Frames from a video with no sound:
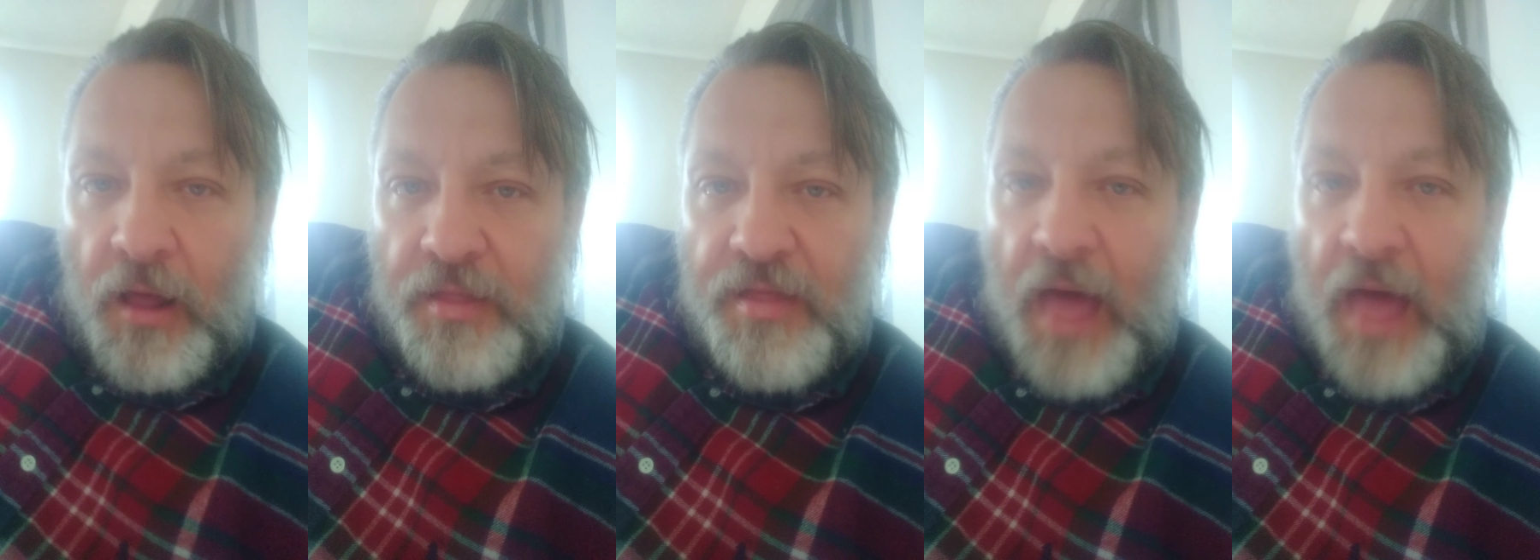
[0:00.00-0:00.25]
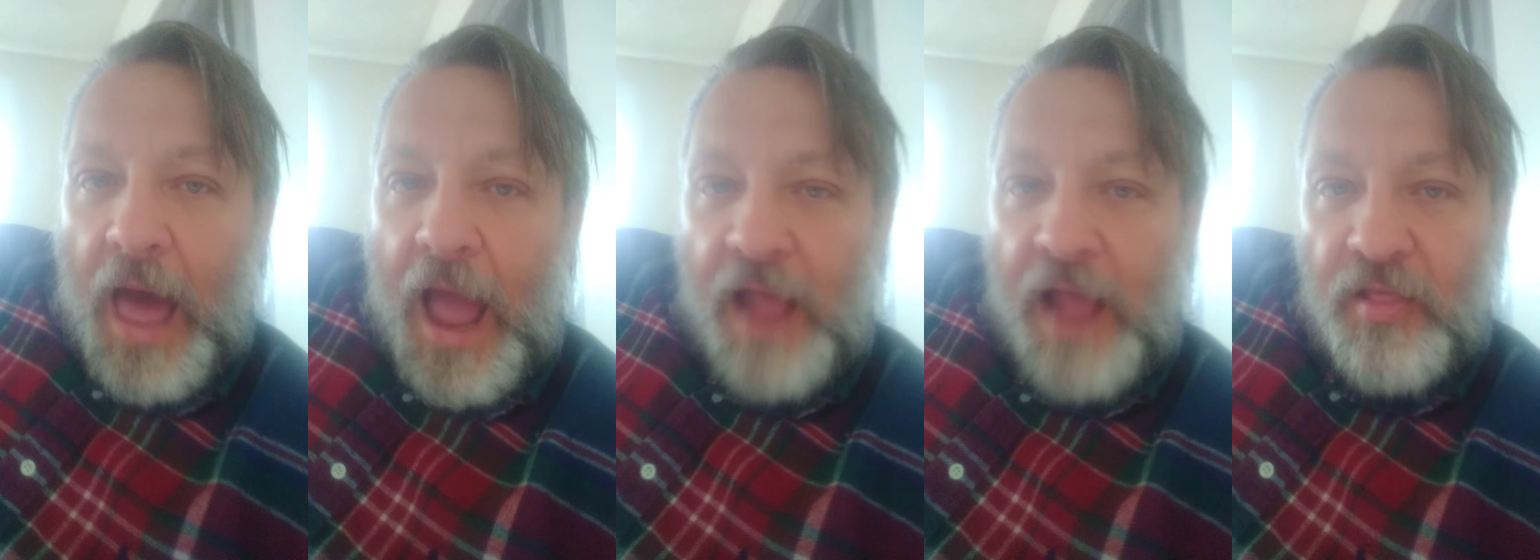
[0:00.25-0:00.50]

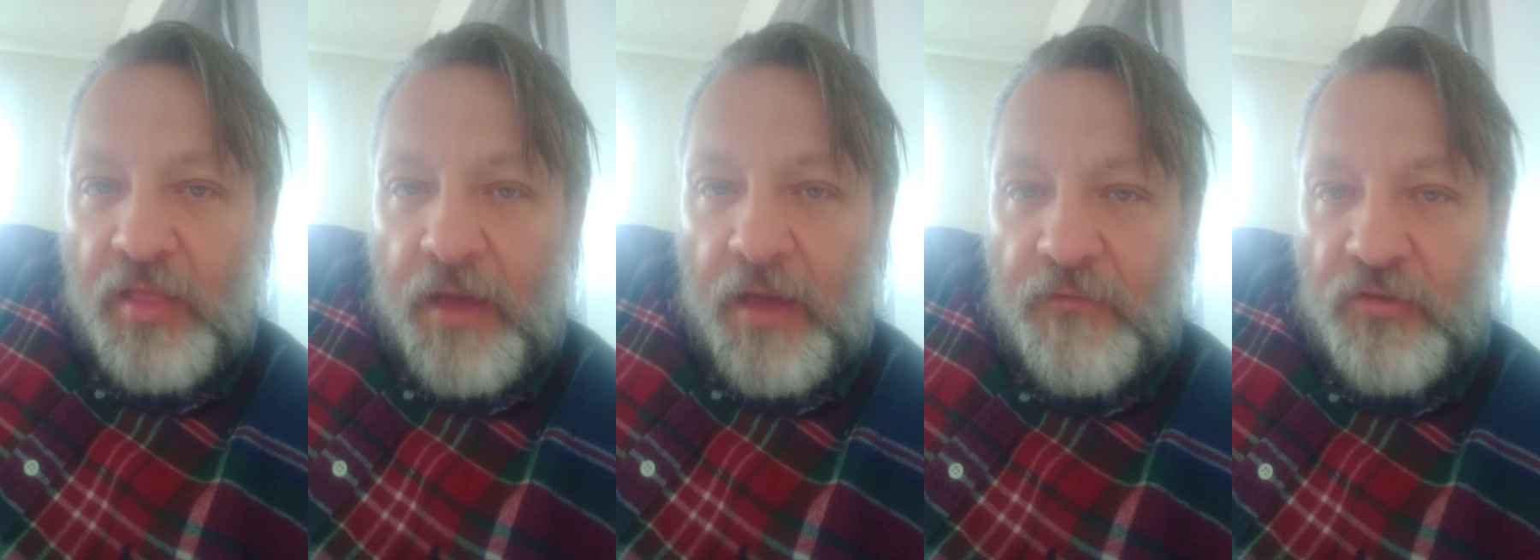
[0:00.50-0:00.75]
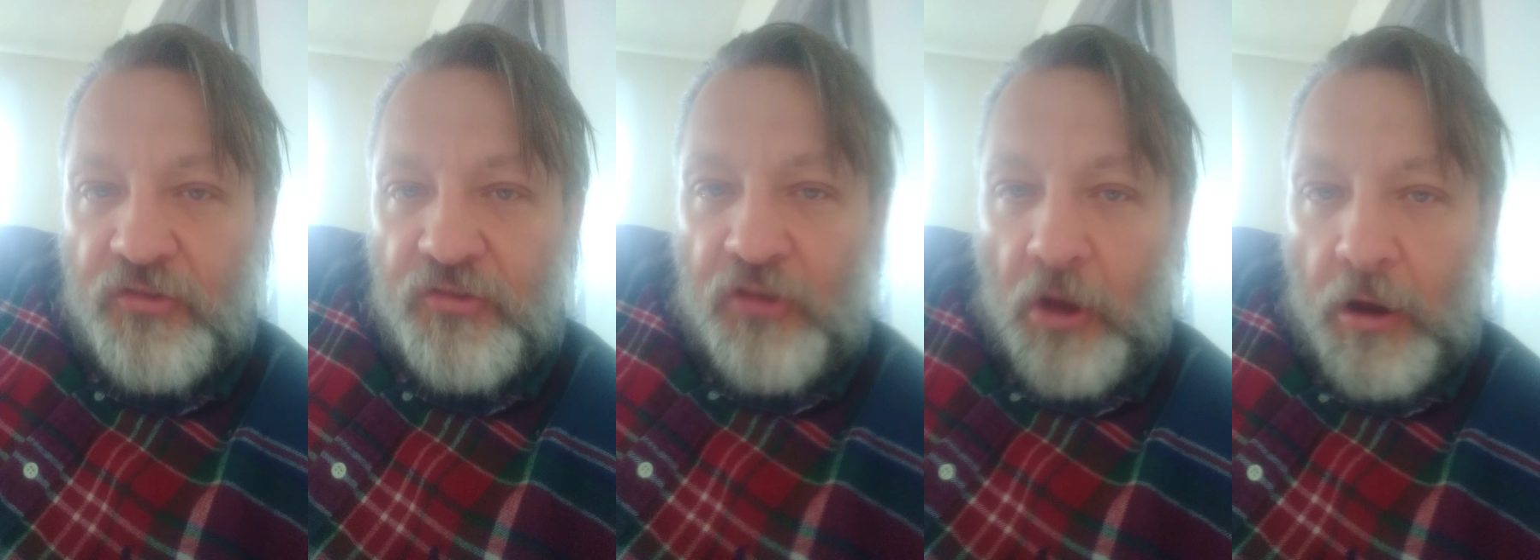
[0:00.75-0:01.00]
Us
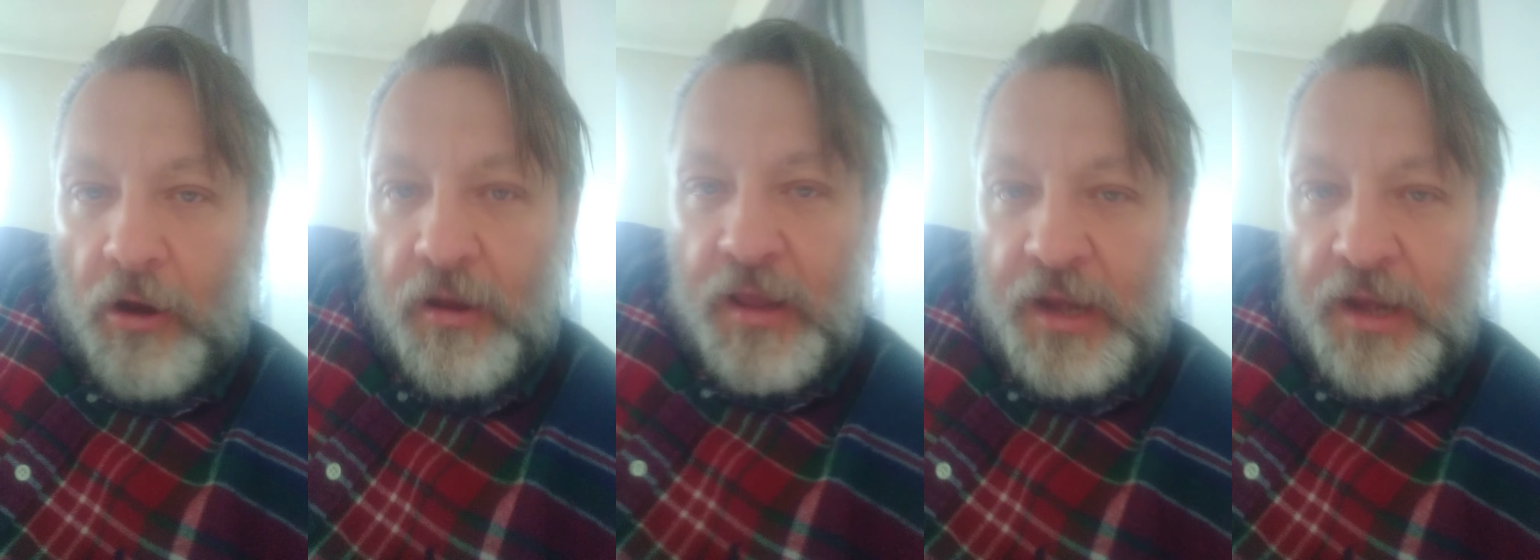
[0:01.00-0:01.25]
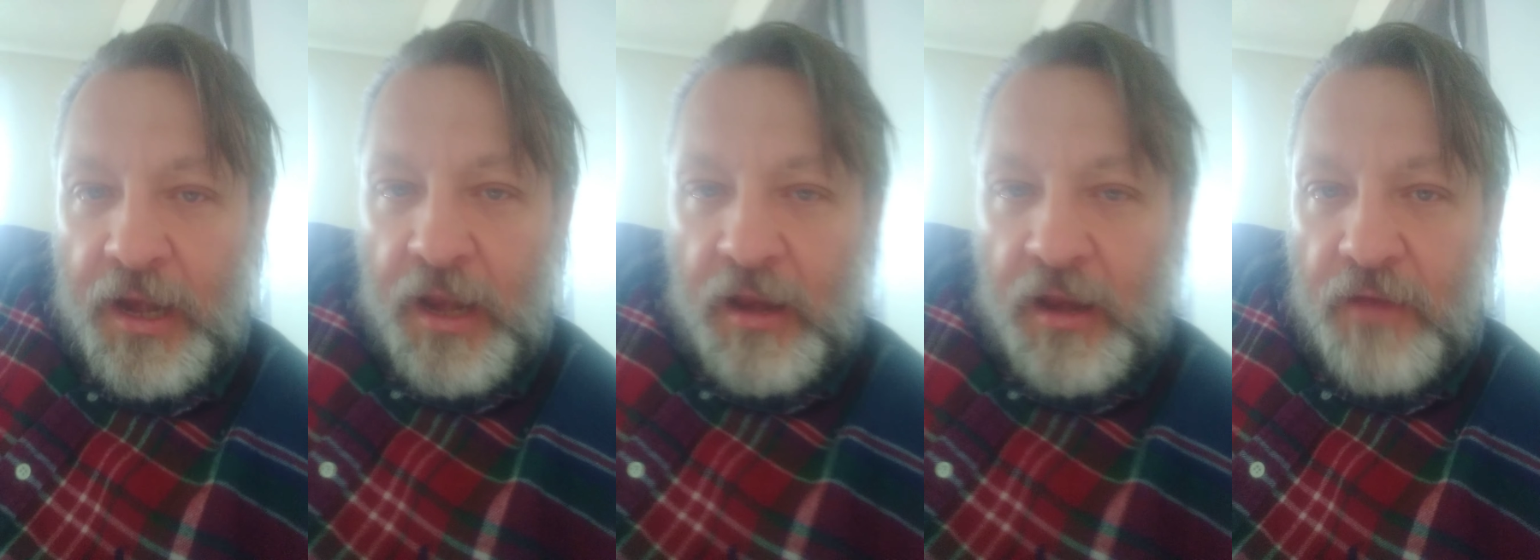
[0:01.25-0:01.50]
high-level
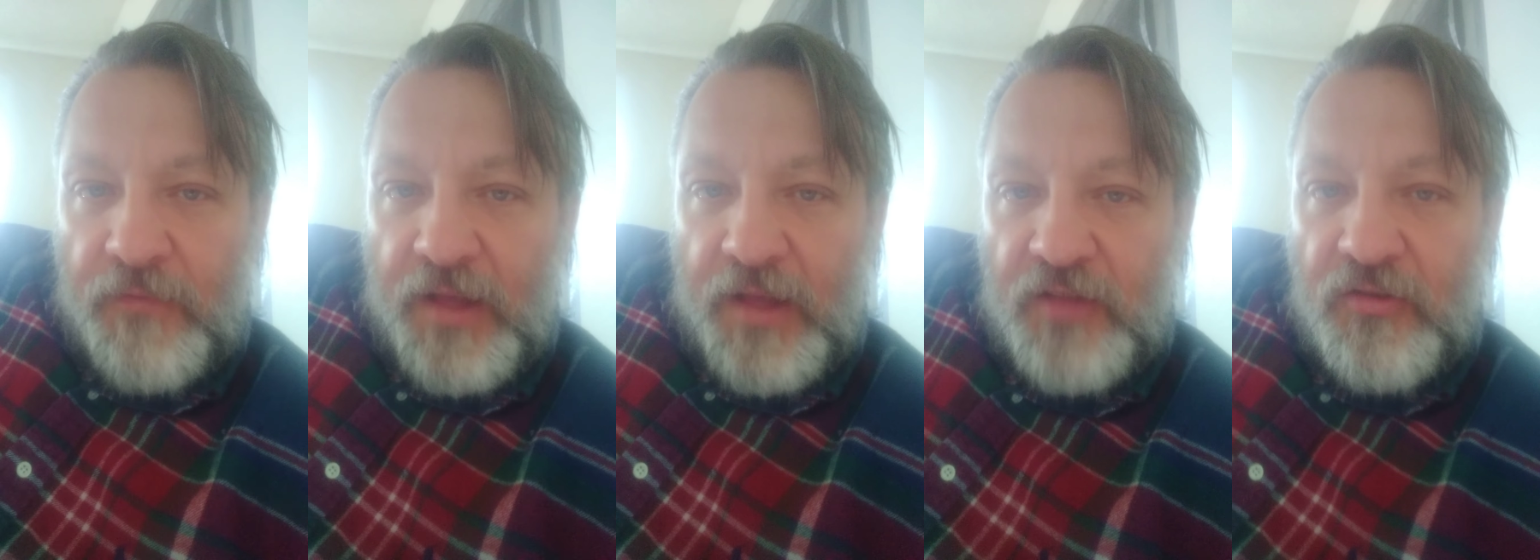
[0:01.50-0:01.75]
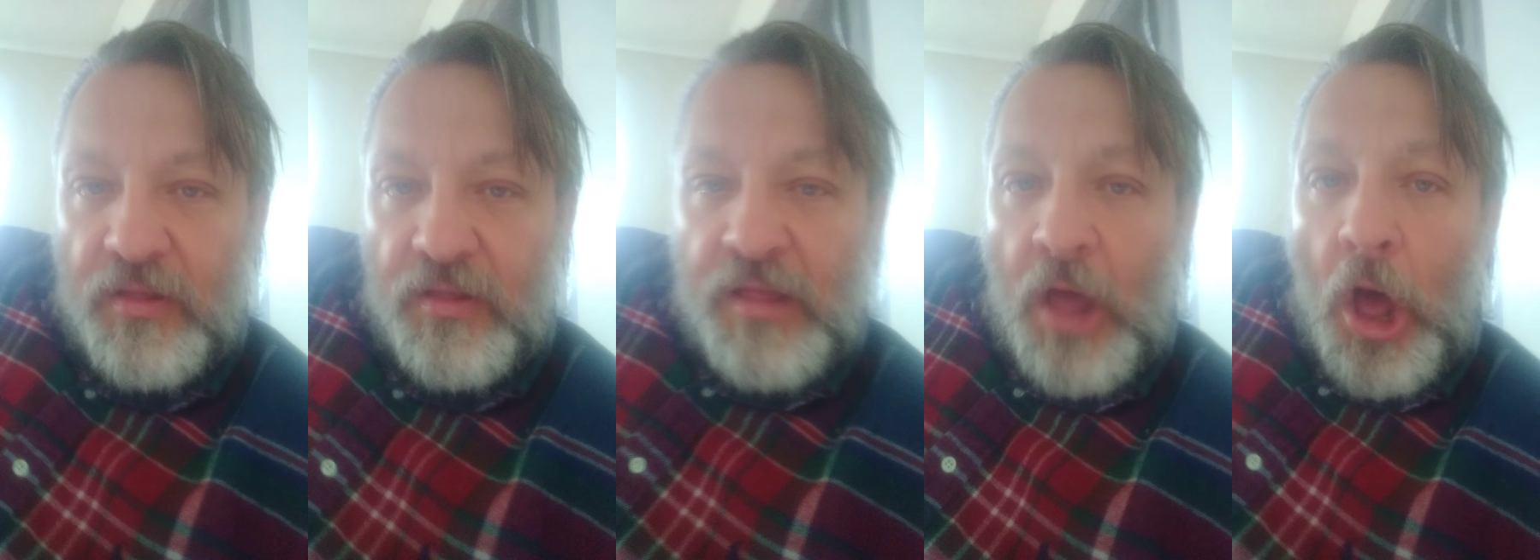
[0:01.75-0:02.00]
targeted
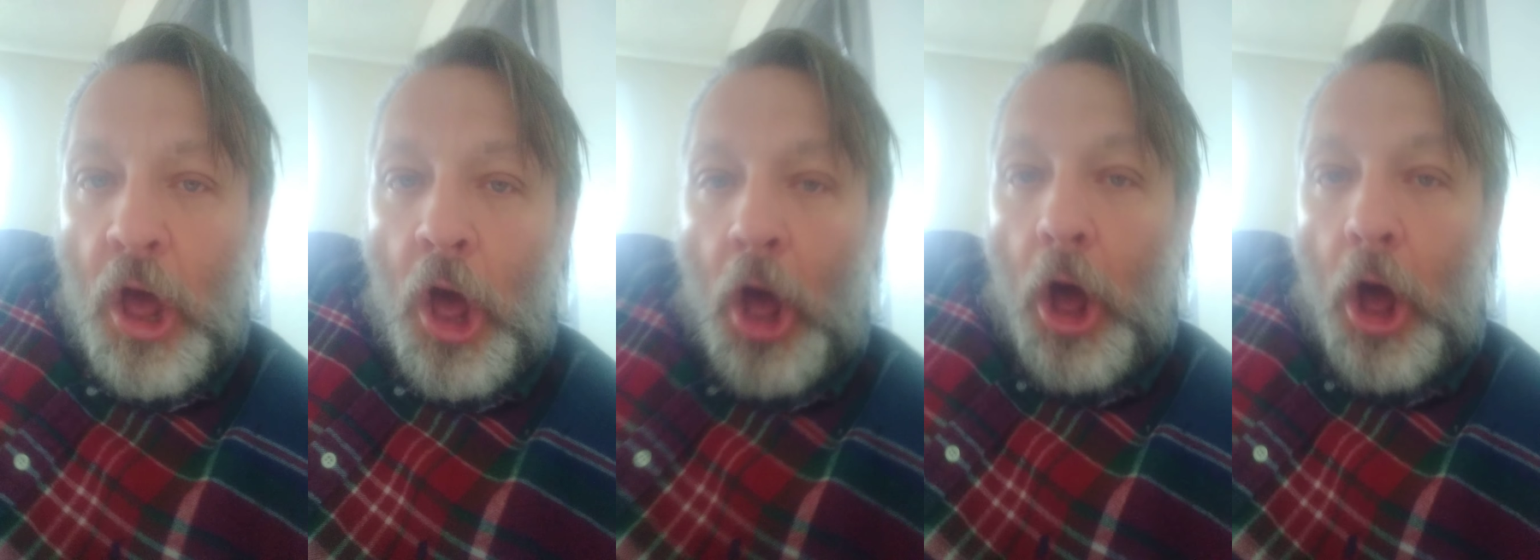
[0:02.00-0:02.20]
individuals